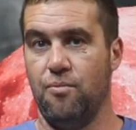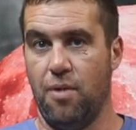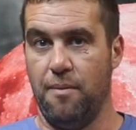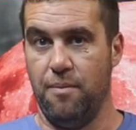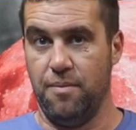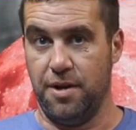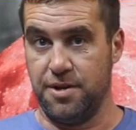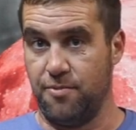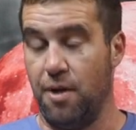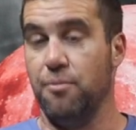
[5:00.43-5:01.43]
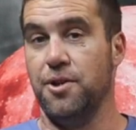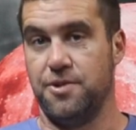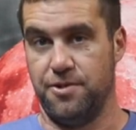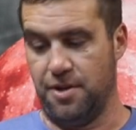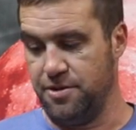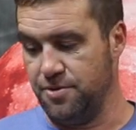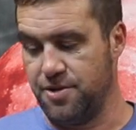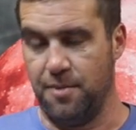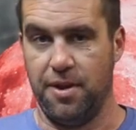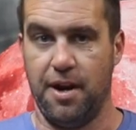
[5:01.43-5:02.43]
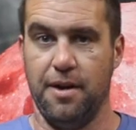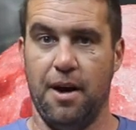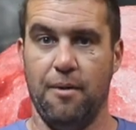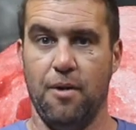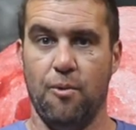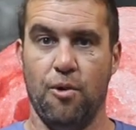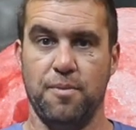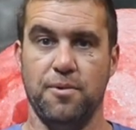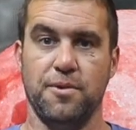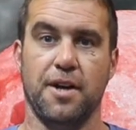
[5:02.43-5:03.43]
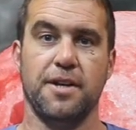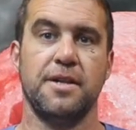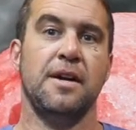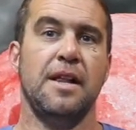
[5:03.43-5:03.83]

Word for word: rub it doesn't rub blisters on you the same way that a, a work boot does.